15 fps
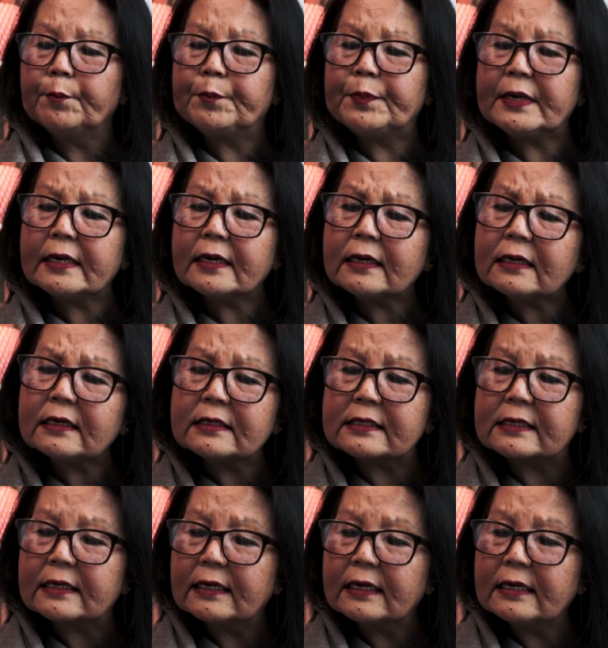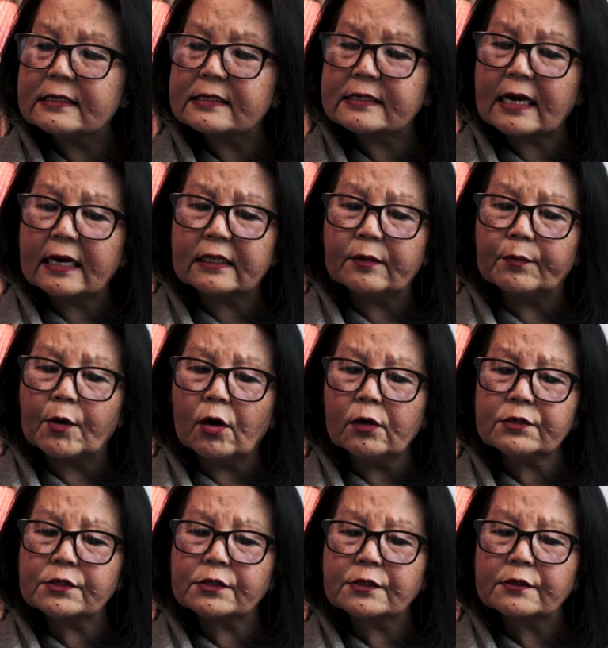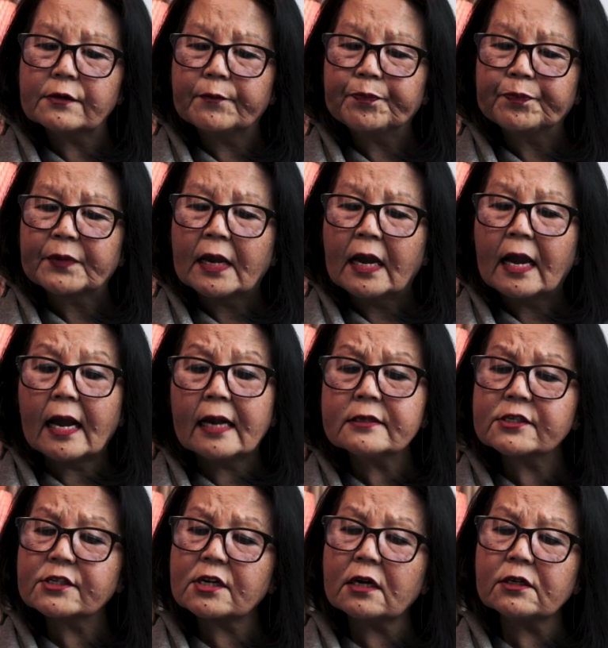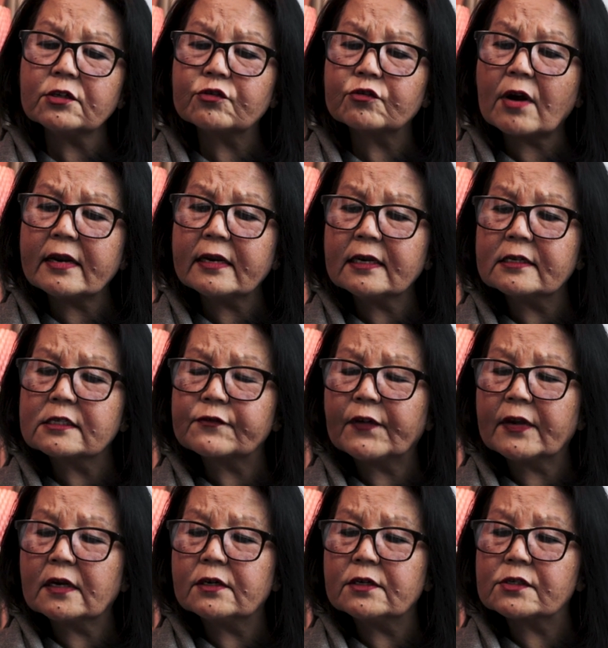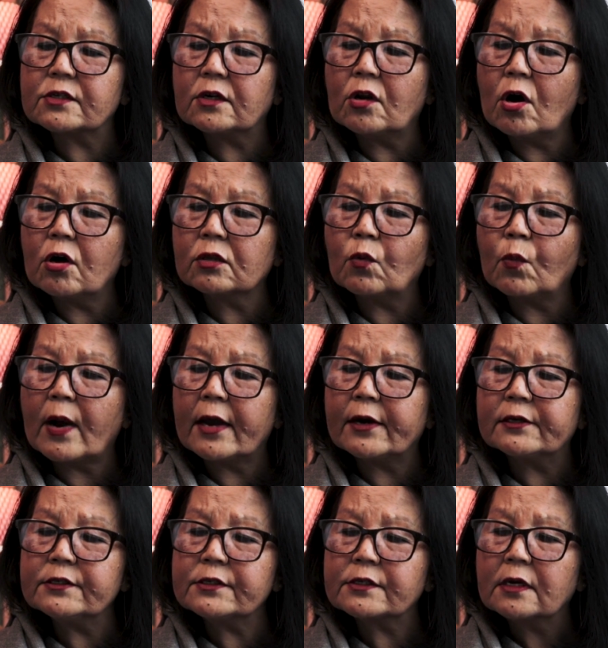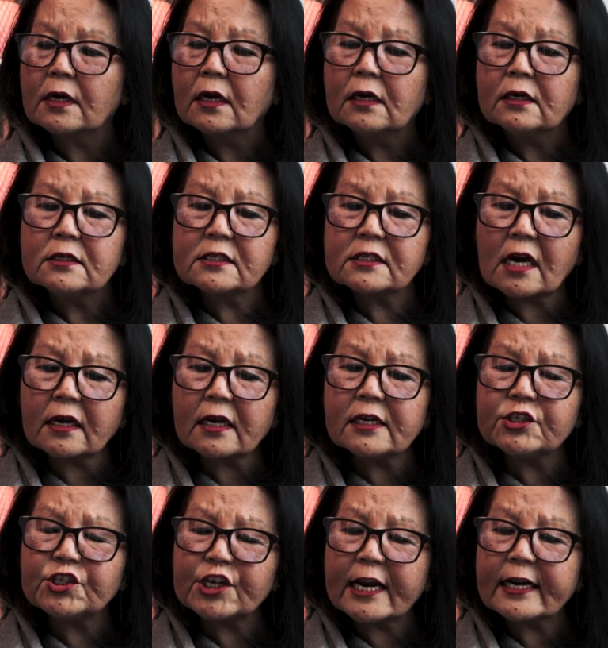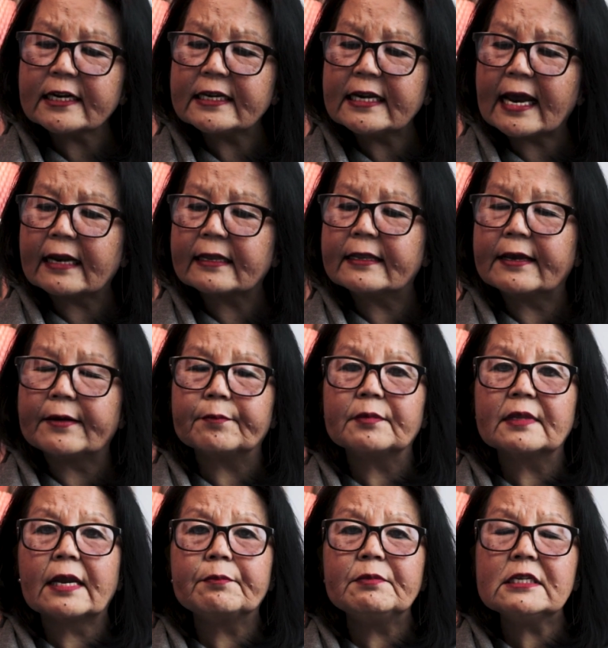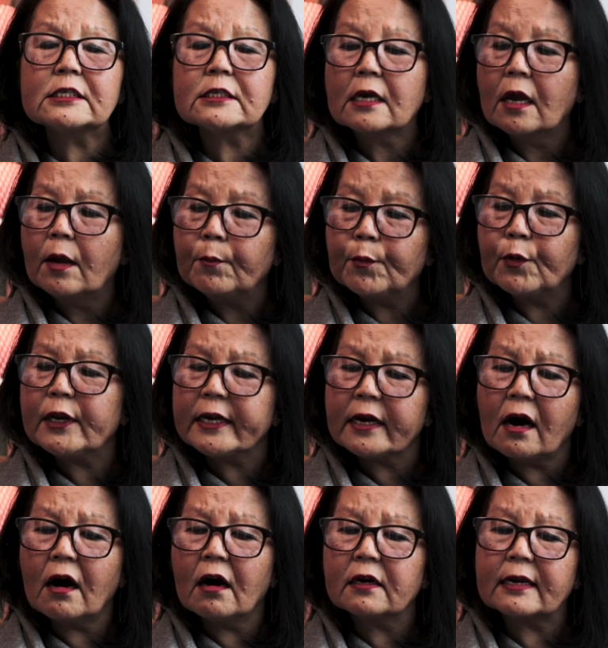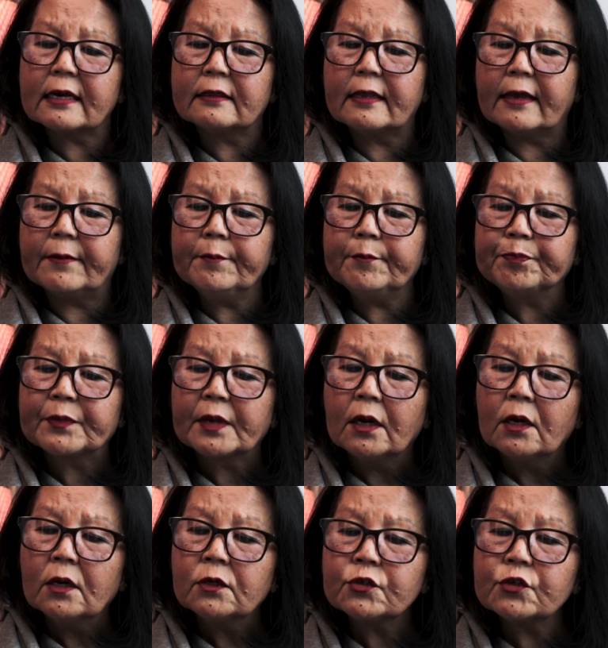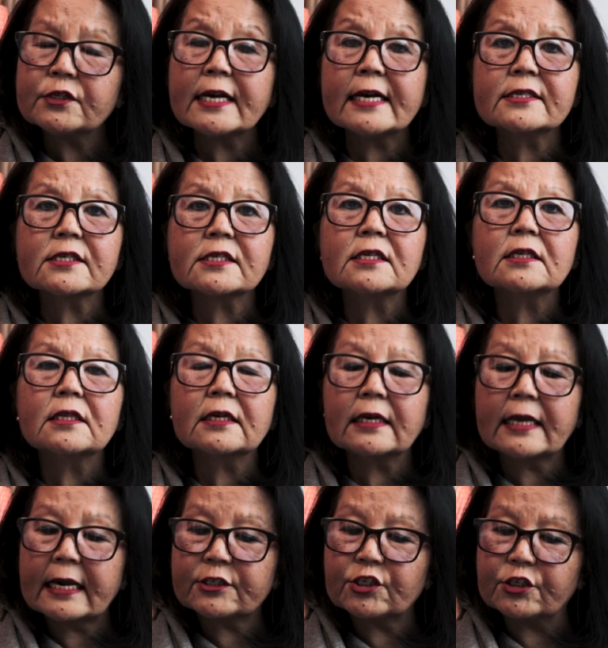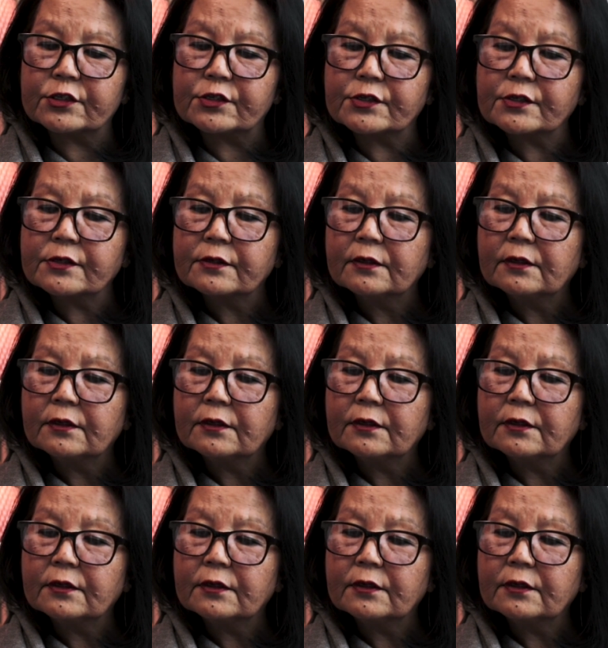peered inside the box, and started running his fingers along the wires, tugging gently at them, that means pulling hard at them, to test the connections.